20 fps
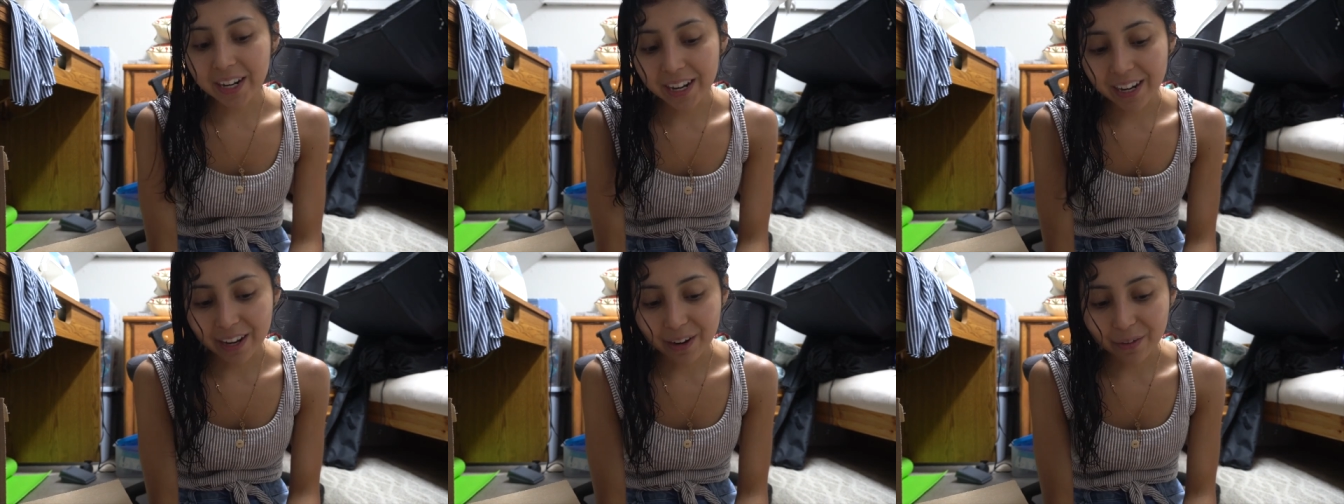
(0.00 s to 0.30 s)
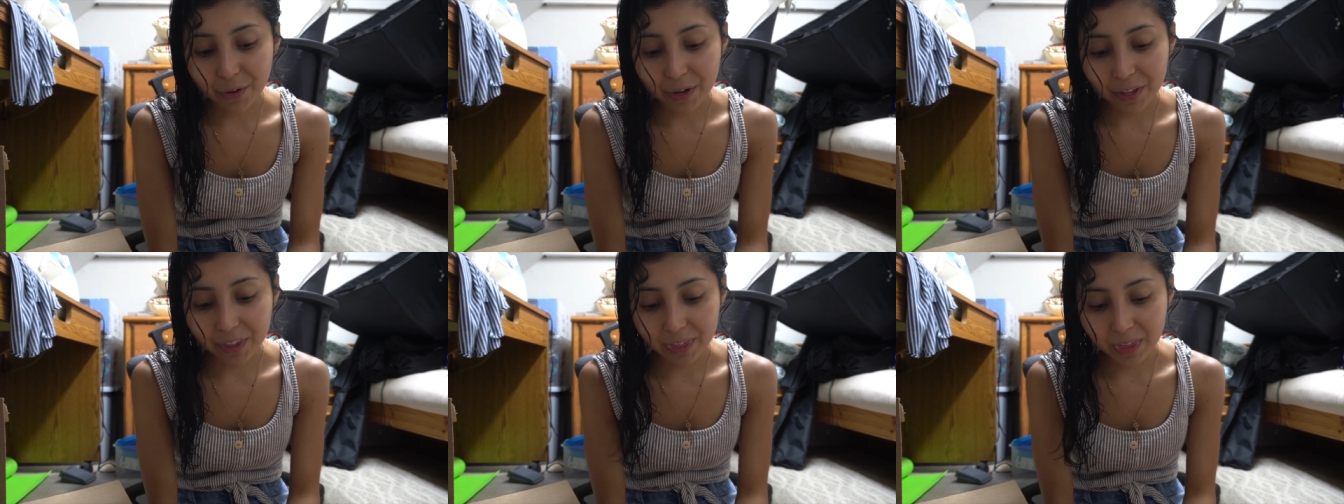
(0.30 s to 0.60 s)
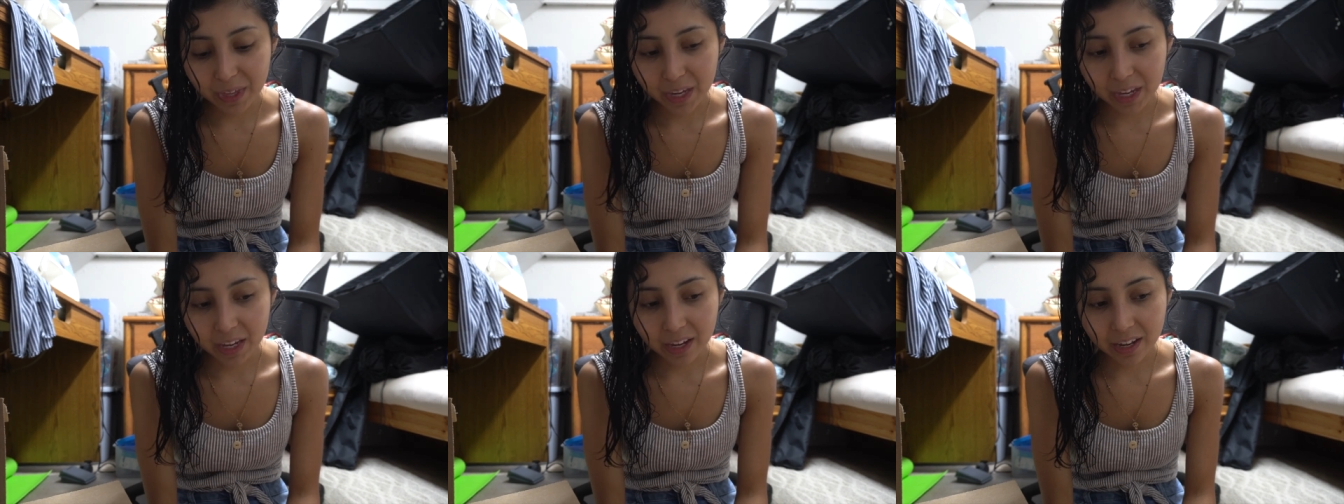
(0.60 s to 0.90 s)
and
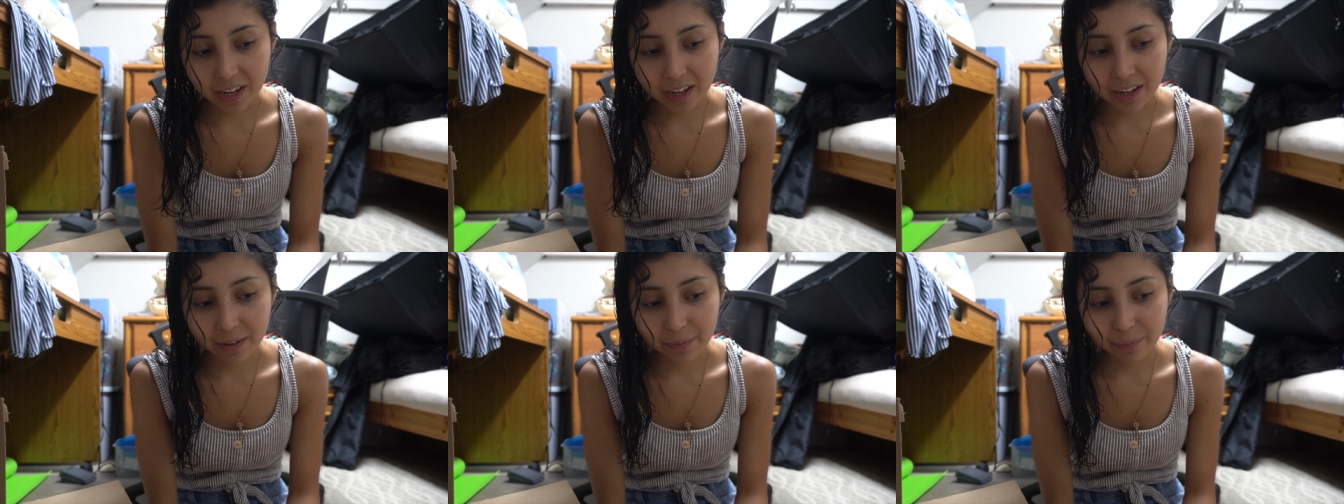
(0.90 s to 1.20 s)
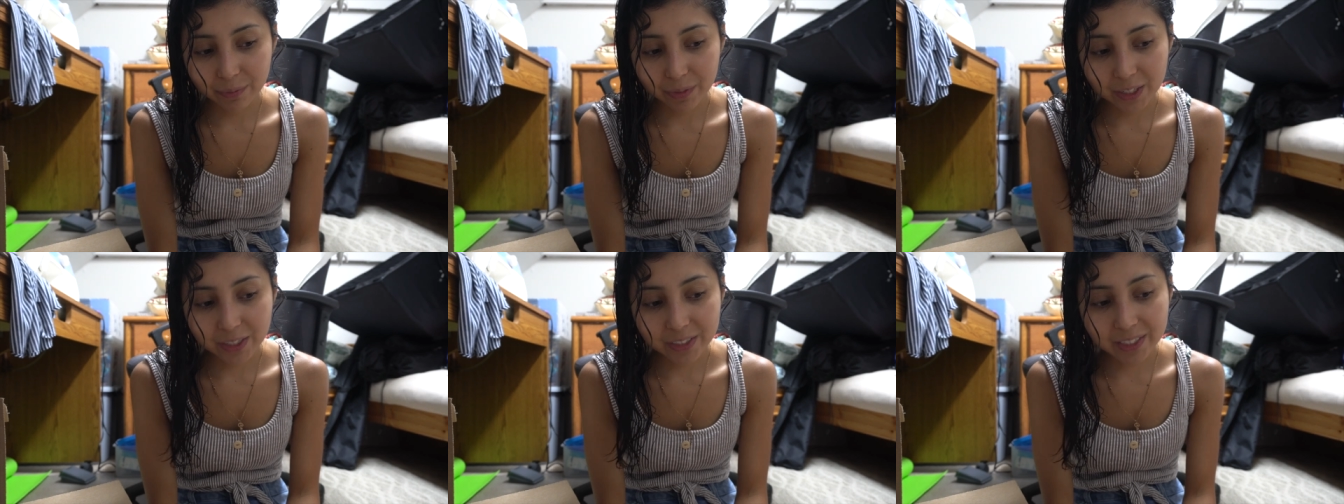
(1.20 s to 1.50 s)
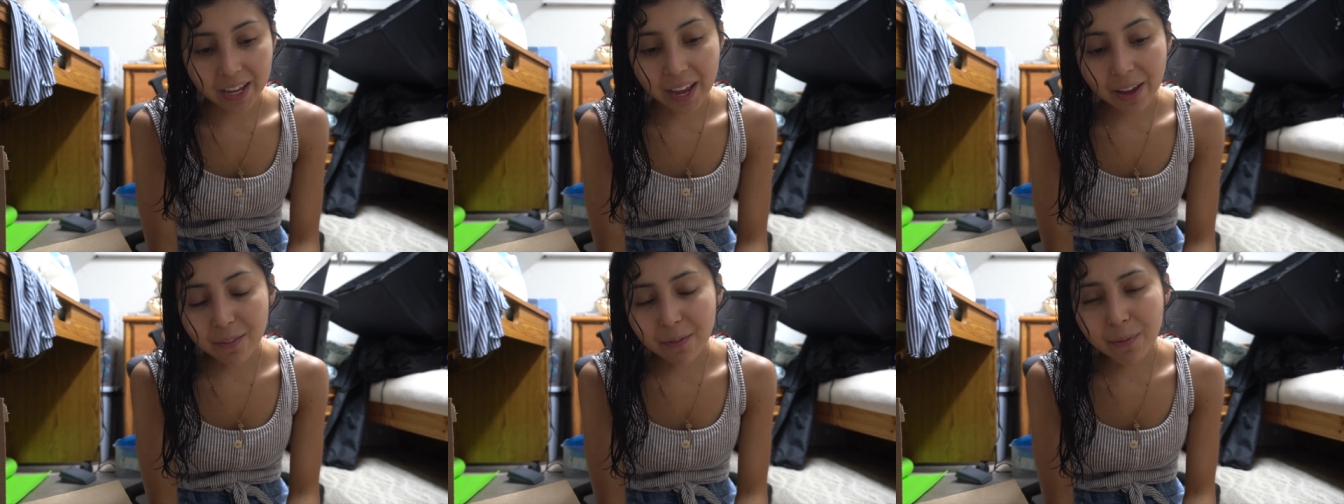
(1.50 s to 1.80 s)
everything because
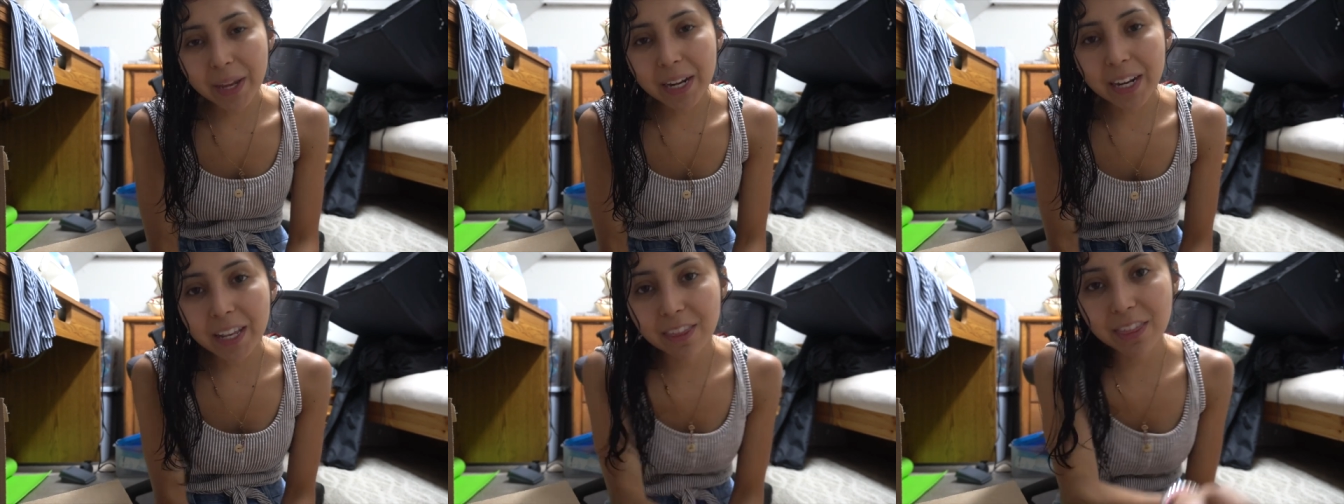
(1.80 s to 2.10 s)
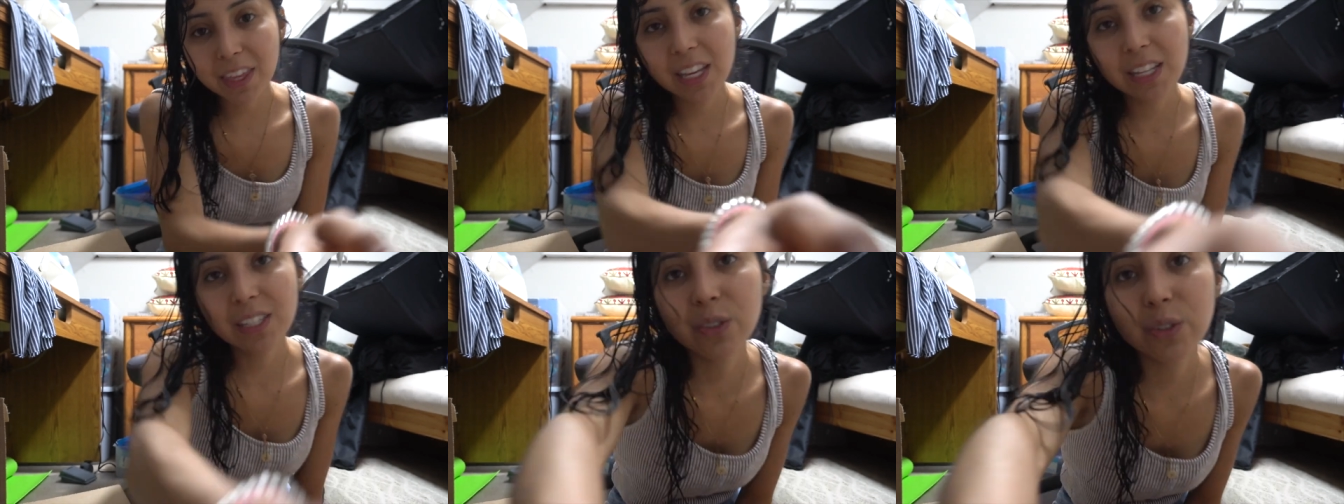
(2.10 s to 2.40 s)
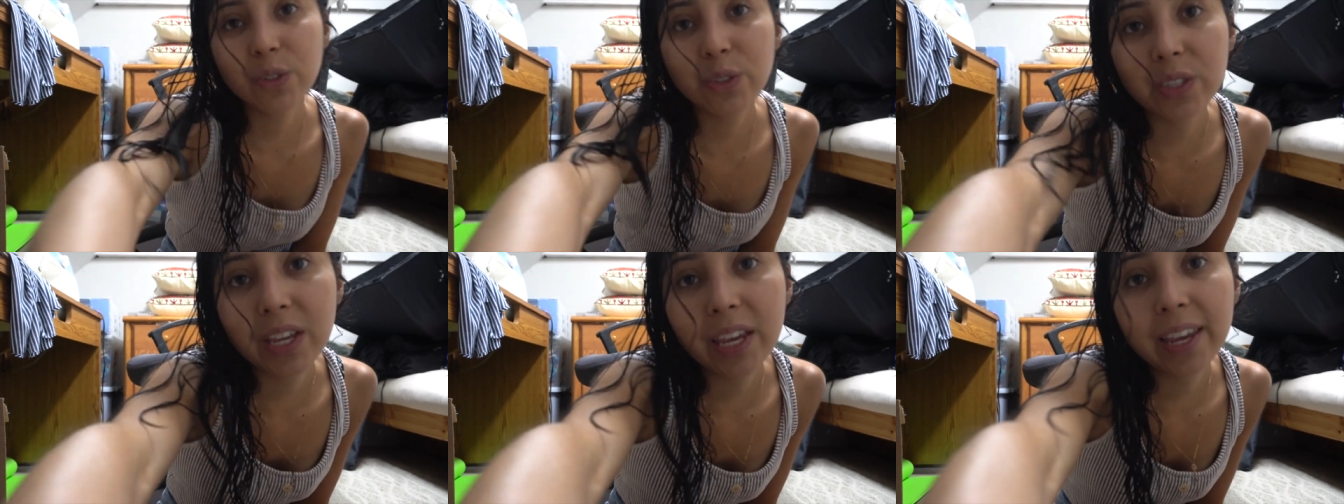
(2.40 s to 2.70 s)
um, I have many things
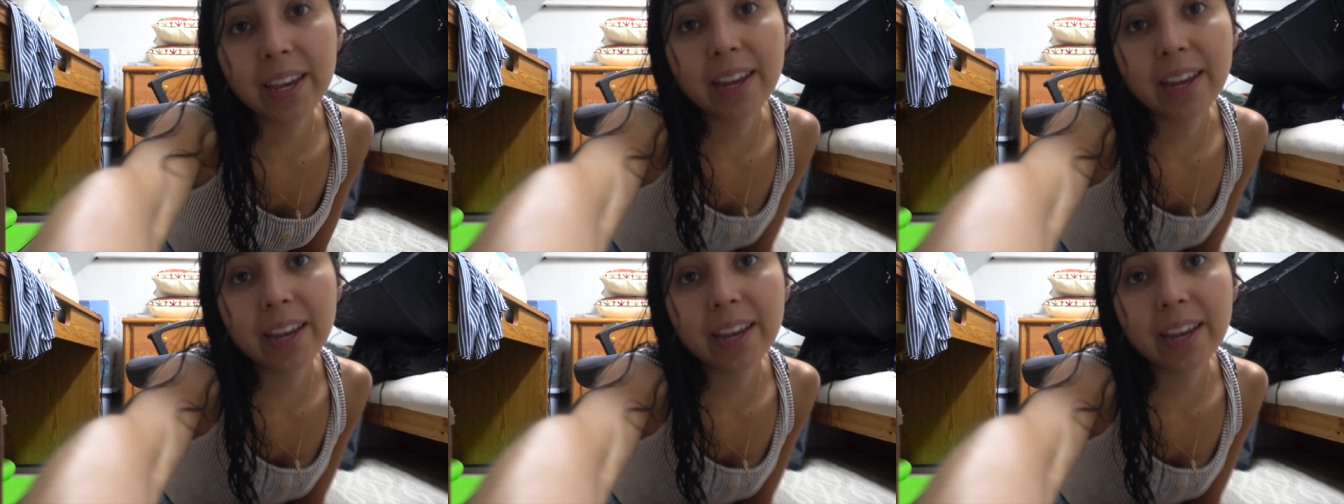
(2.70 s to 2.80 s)
to say,